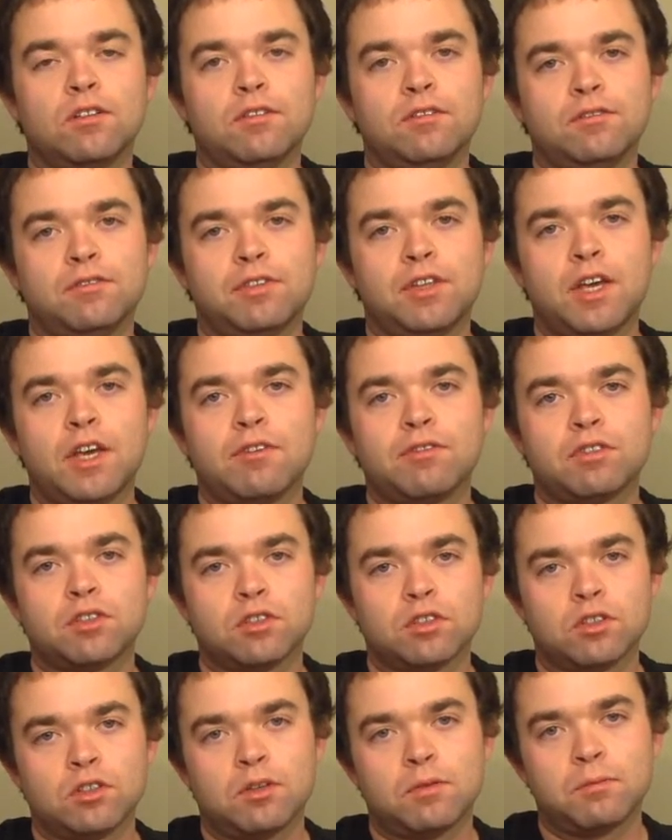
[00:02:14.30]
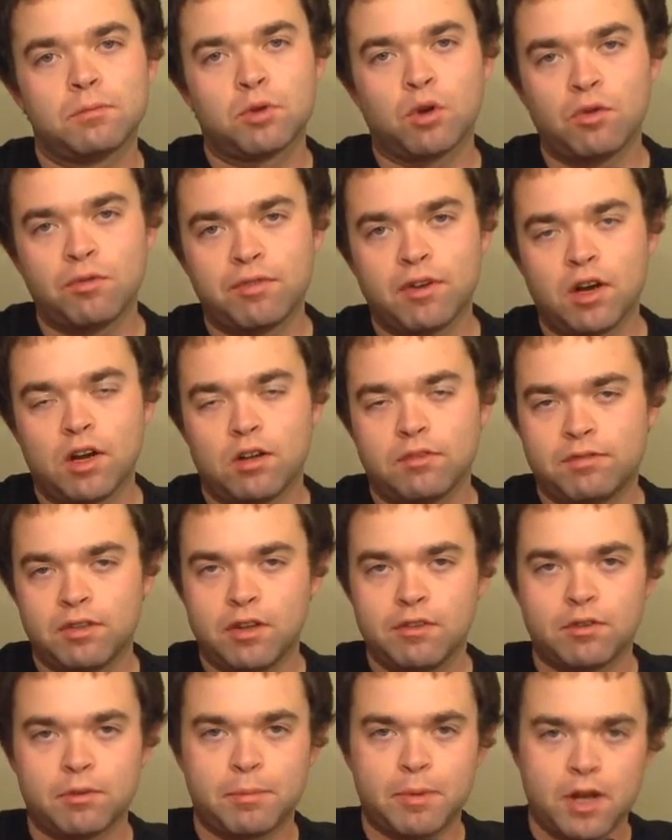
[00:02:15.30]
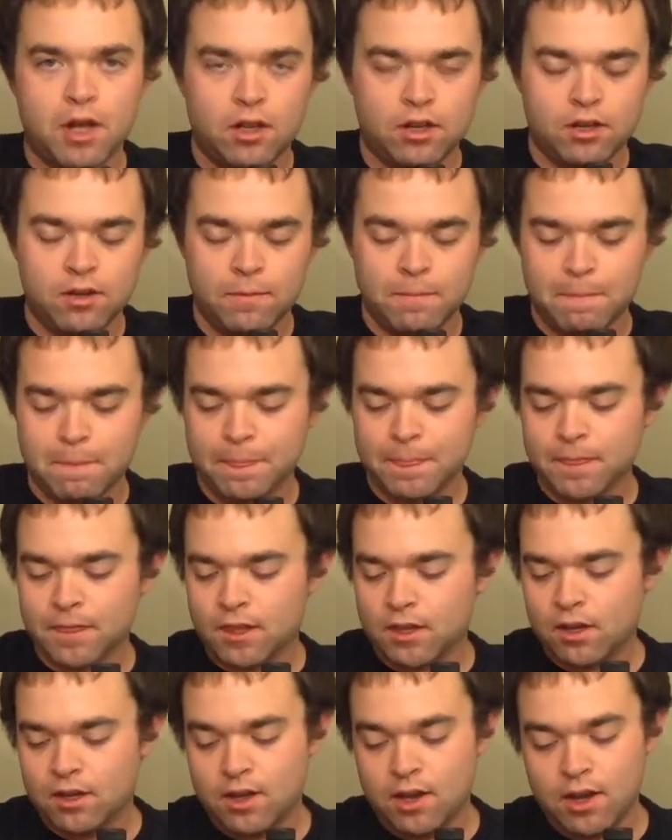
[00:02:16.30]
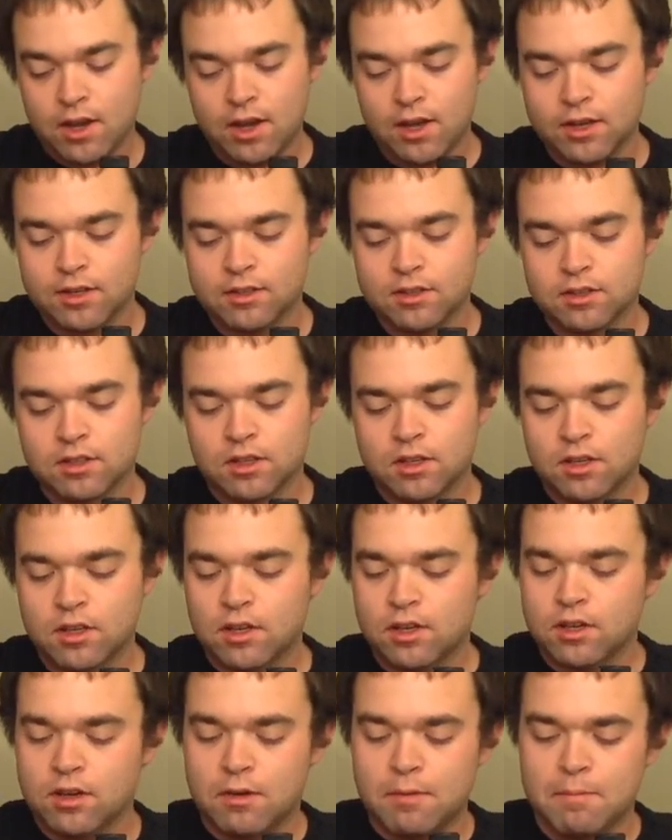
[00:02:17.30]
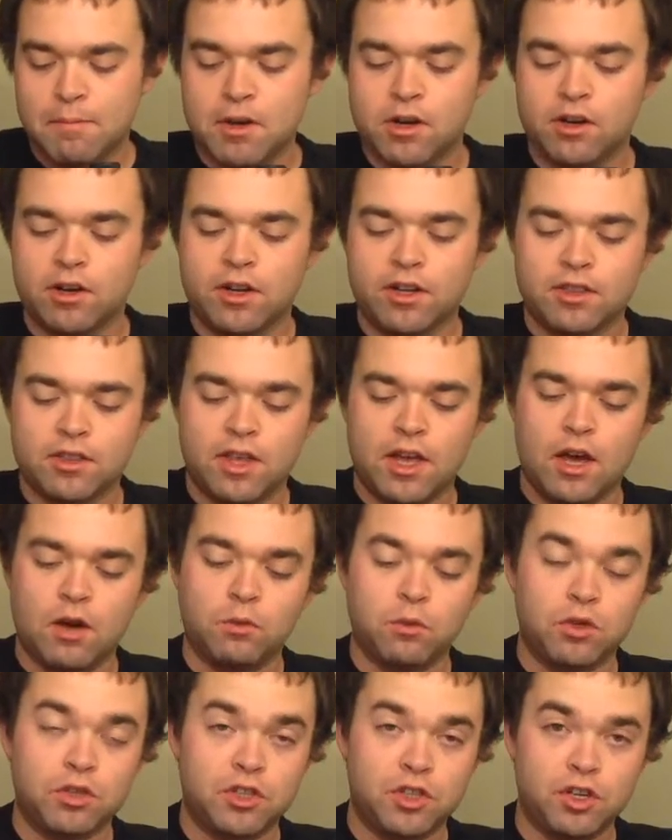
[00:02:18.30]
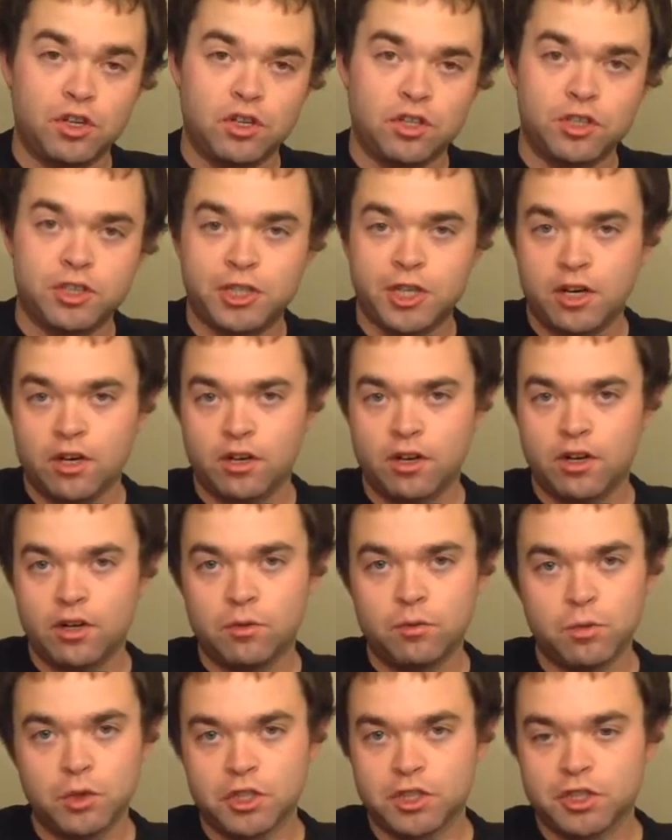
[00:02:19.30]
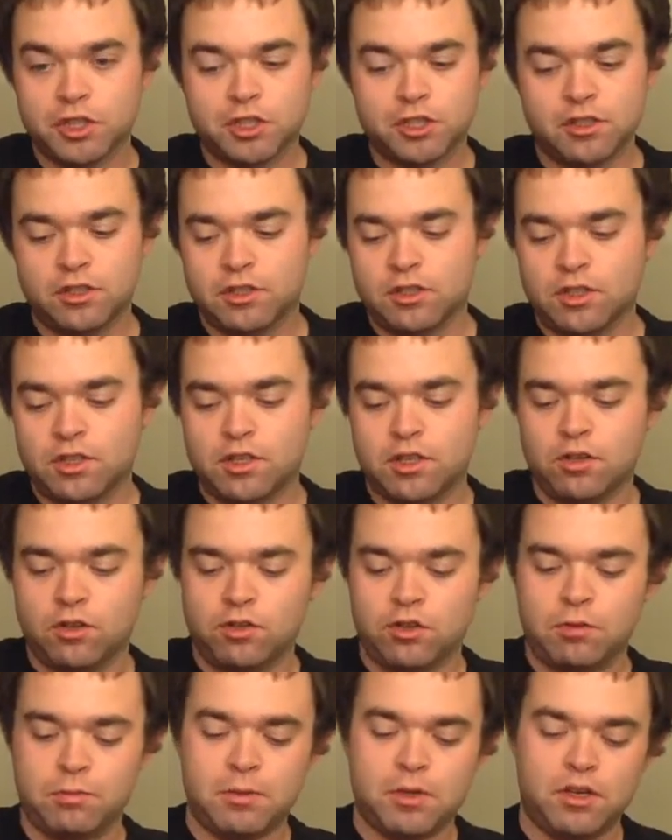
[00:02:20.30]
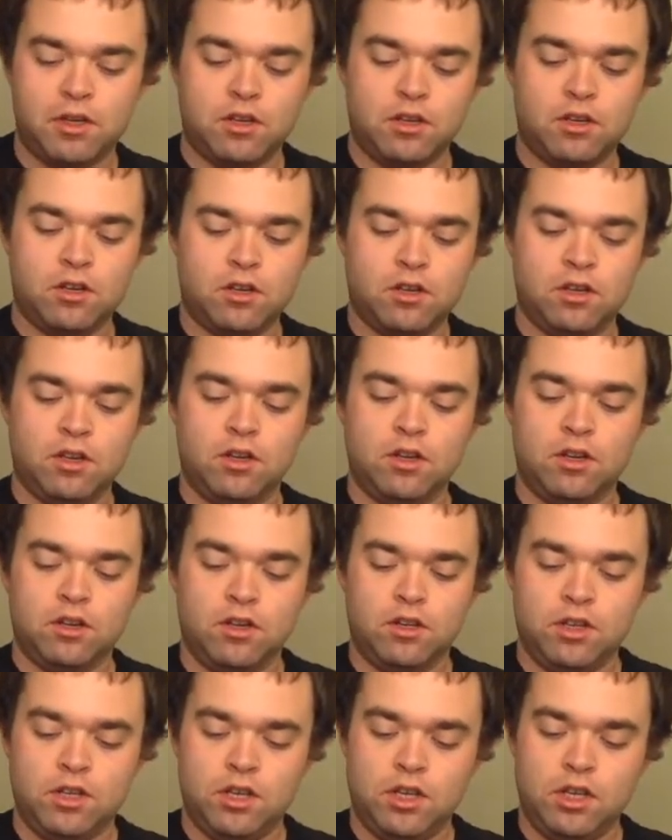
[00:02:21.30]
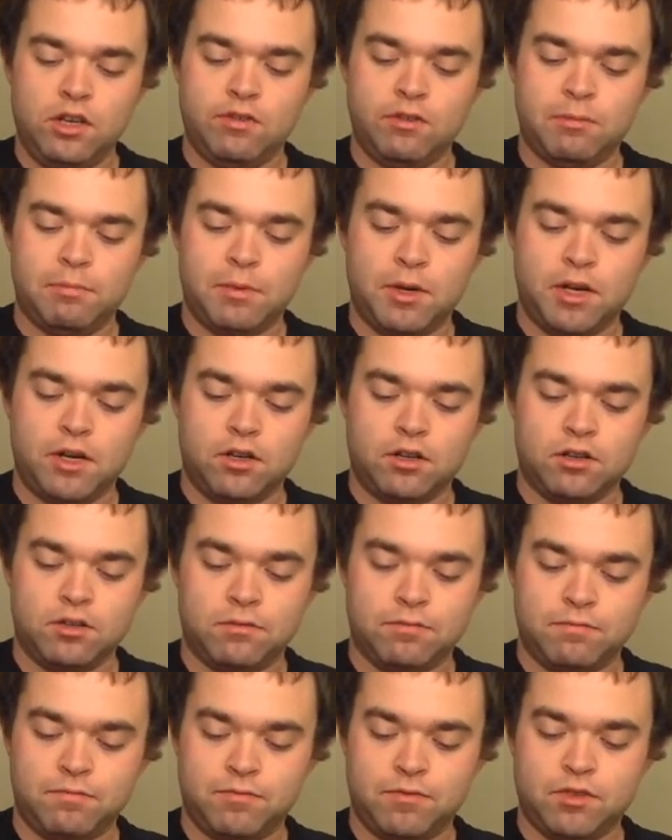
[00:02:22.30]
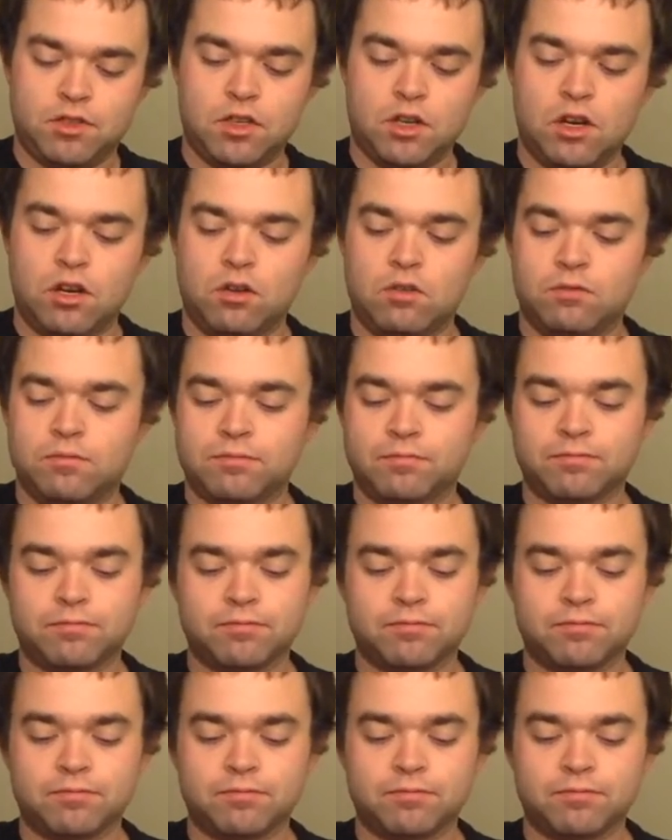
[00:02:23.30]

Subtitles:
flavor profile, flavor palette, and marrying that with the sherry, which can only be even better. So